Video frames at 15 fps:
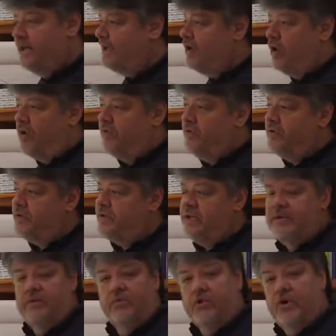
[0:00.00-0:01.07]
You know, if you sit
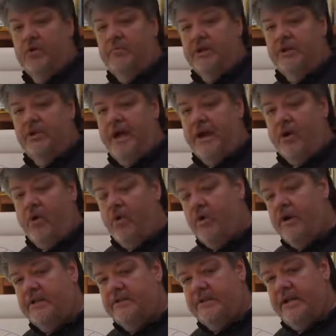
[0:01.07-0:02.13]
in a room and you had a
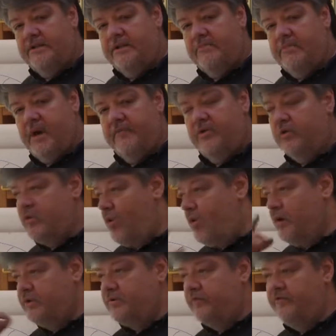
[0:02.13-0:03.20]
hornet's nest above you and
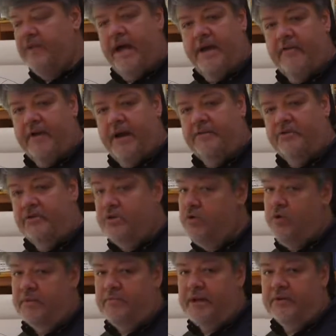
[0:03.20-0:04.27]
hornets were flying around you, you
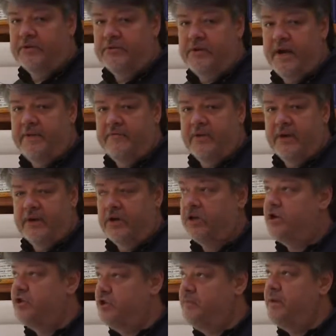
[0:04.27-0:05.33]
wouldn't be able to trade very good
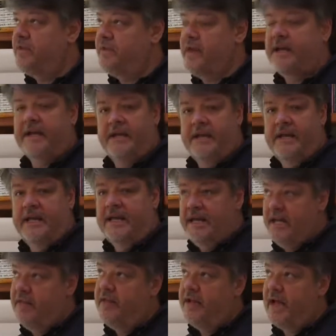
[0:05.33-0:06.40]
because you'd be thinking
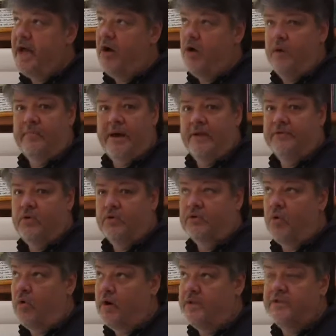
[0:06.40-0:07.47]
in the now about those
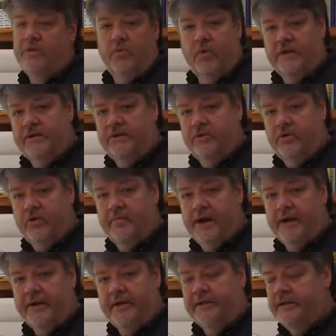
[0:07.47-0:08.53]
hornets and what to do
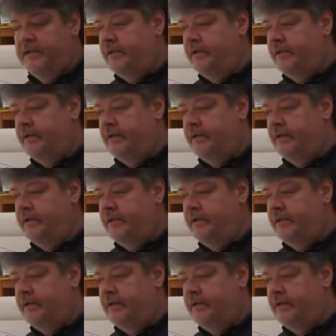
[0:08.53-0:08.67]
about it.